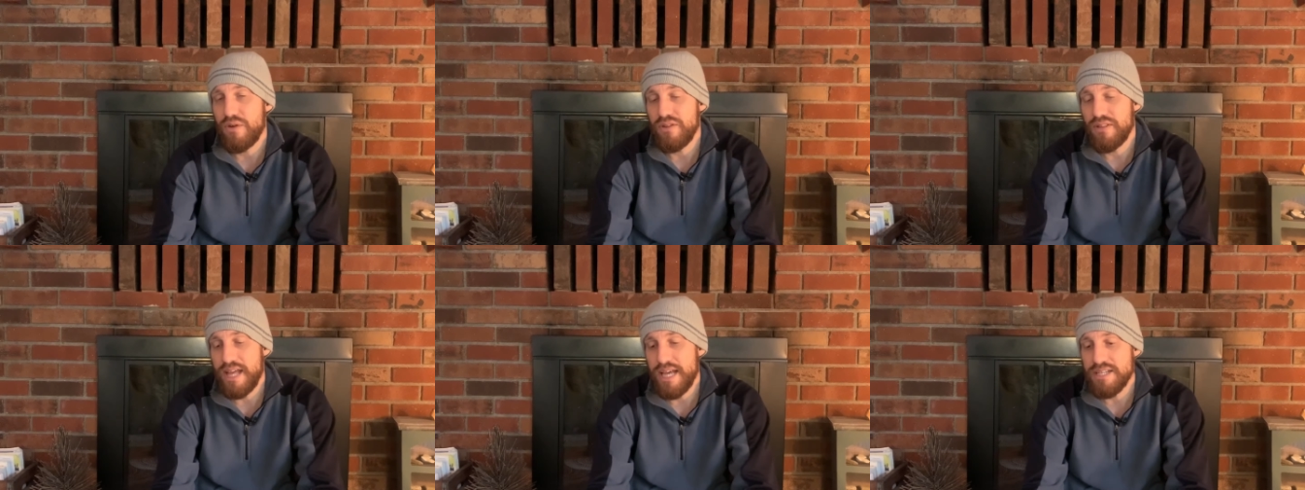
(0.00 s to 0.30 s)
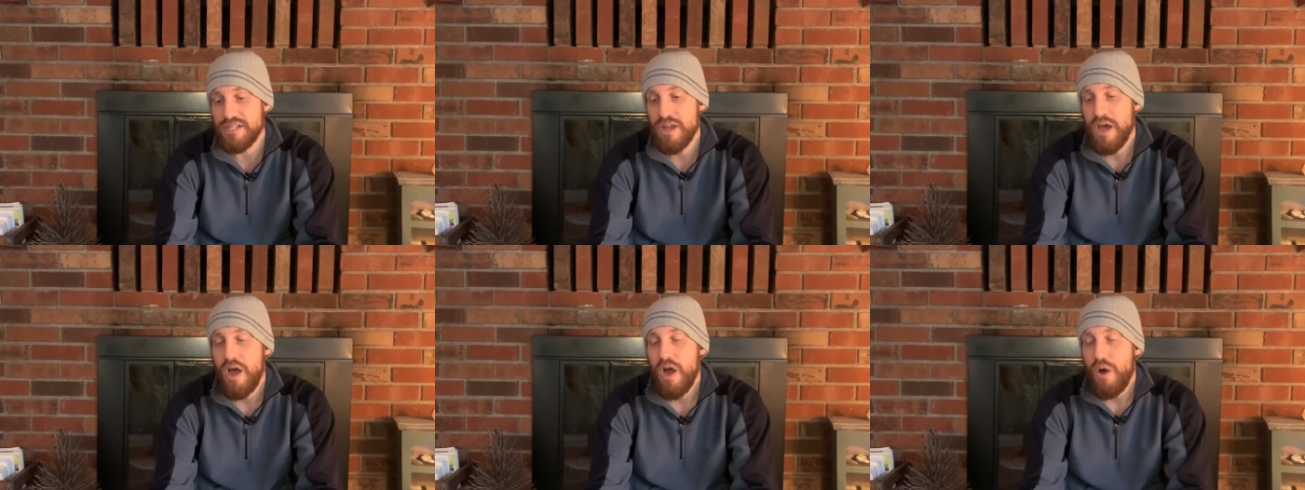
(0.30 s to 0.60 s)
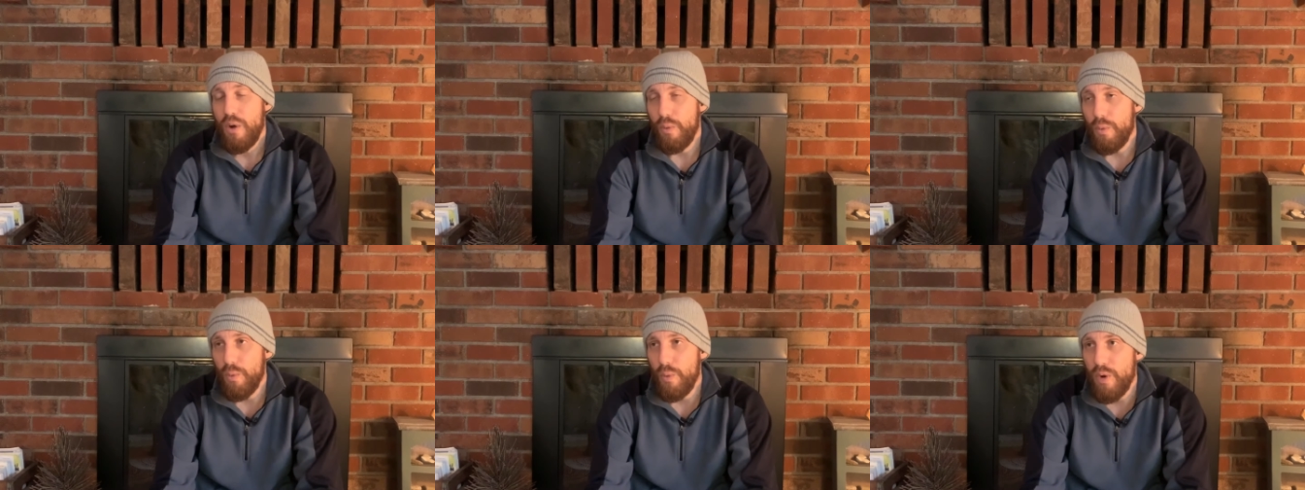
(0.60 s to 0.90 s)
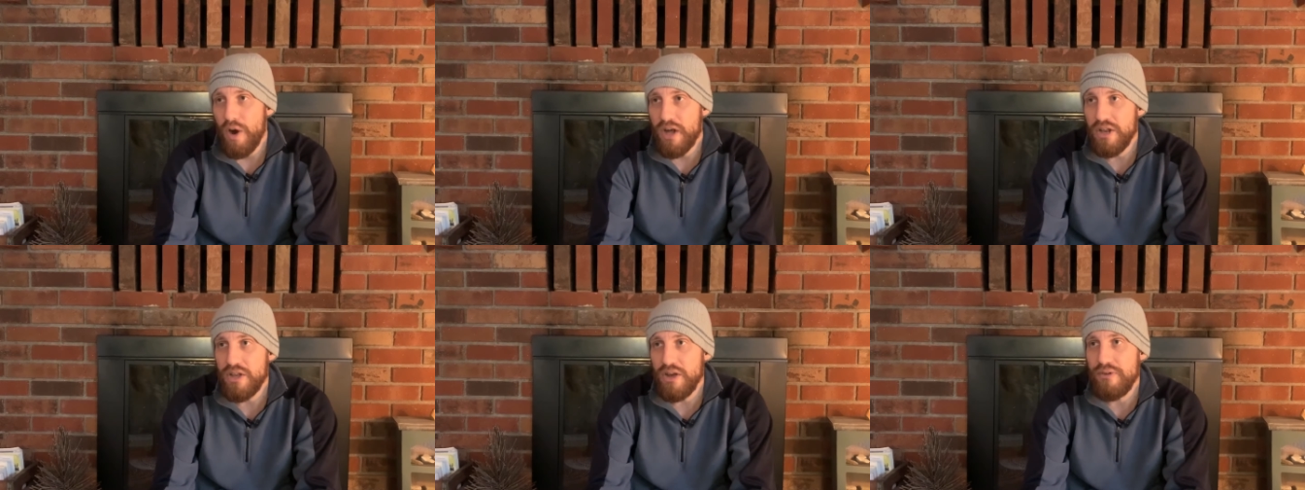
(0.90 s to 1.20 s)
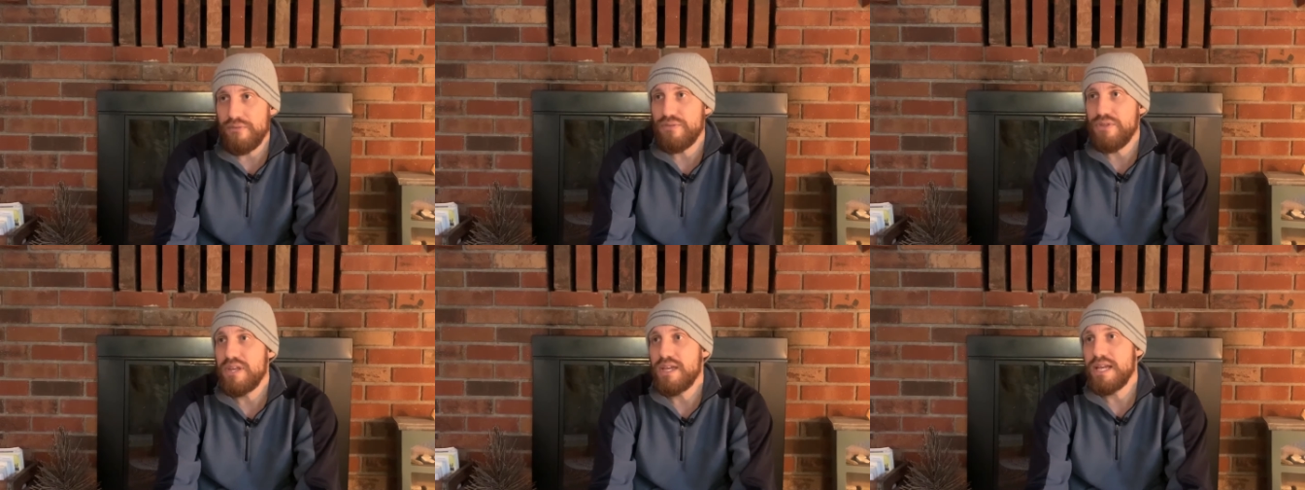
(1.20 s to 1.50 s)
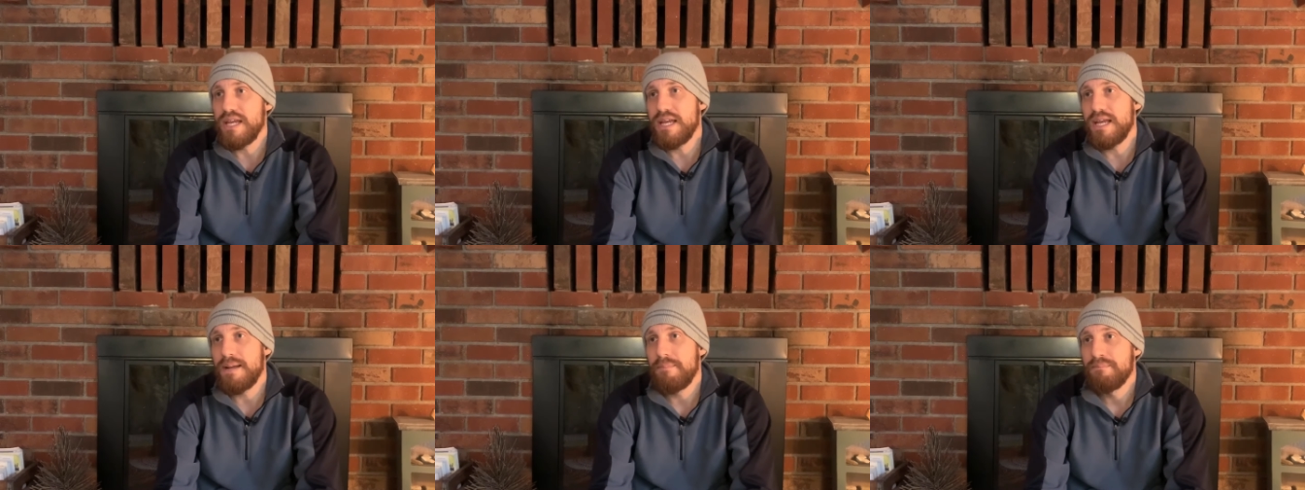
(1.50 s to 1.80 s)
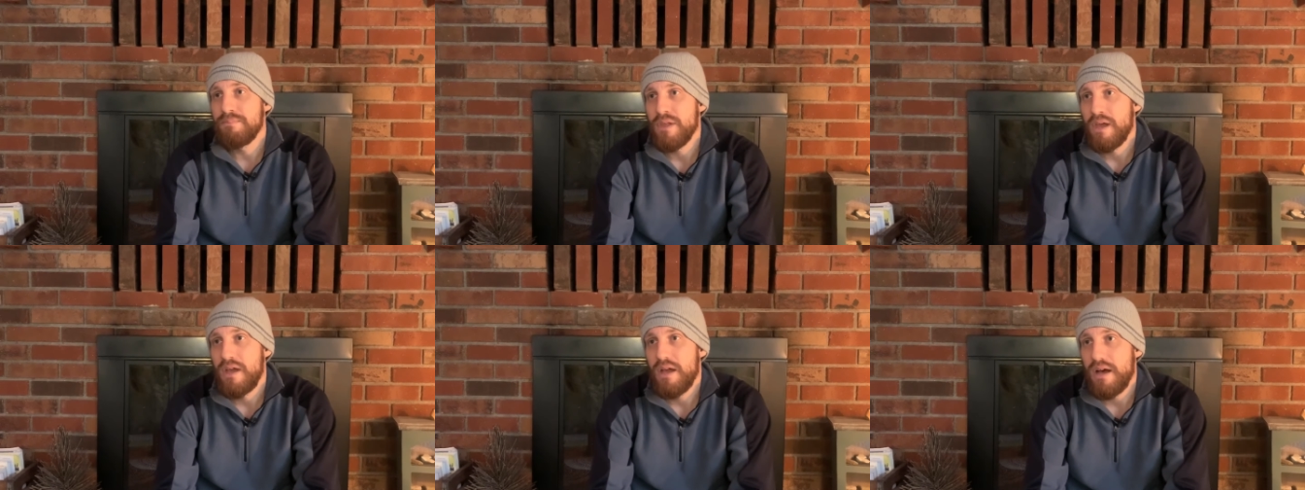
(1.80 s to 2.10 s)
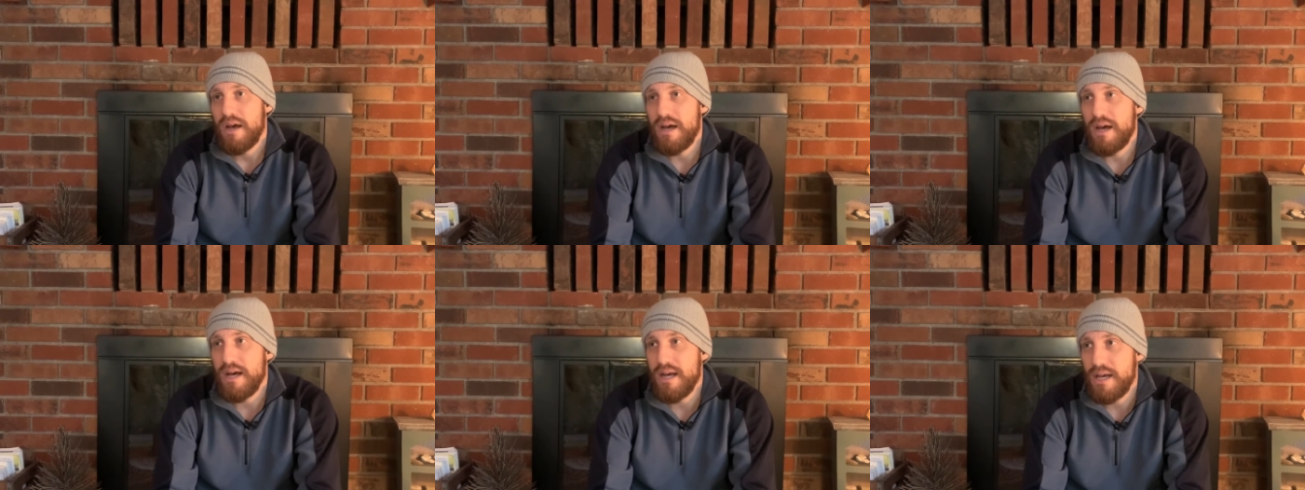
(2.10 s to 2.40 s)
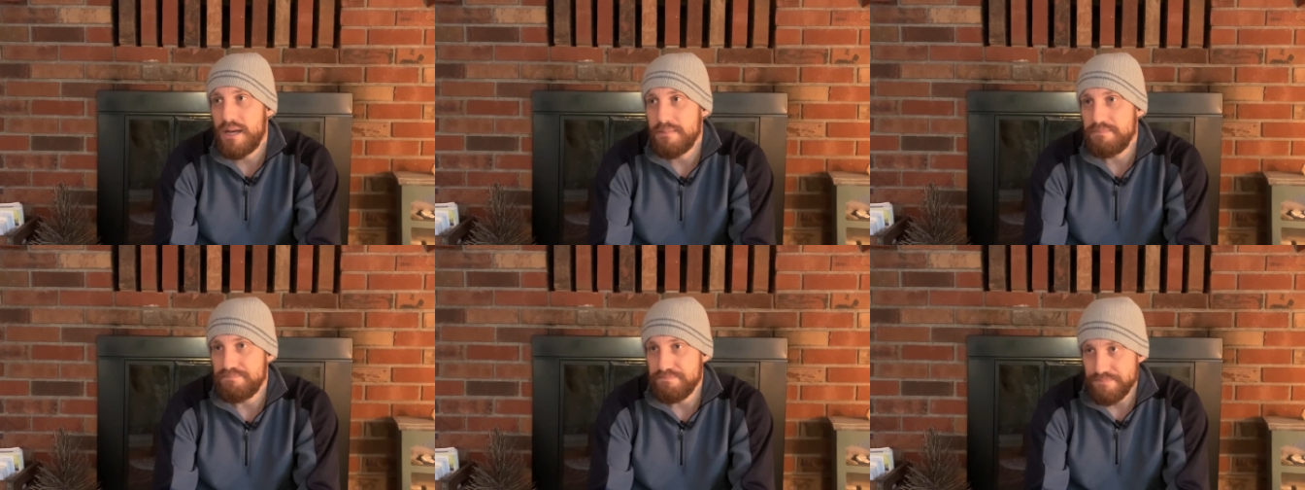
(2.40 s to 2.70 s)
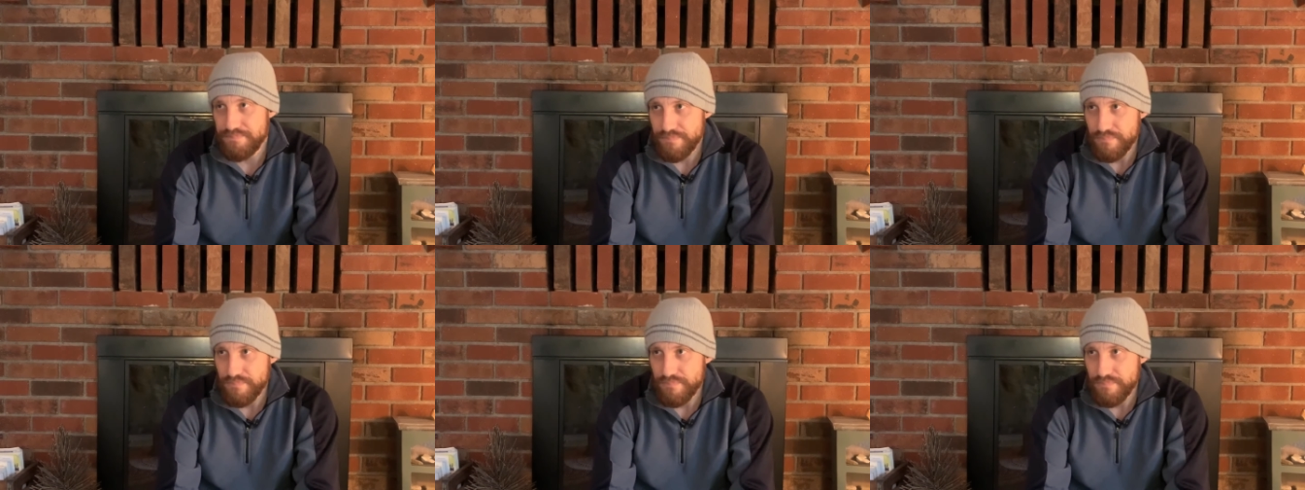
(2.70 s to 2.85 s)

and that's one of the um,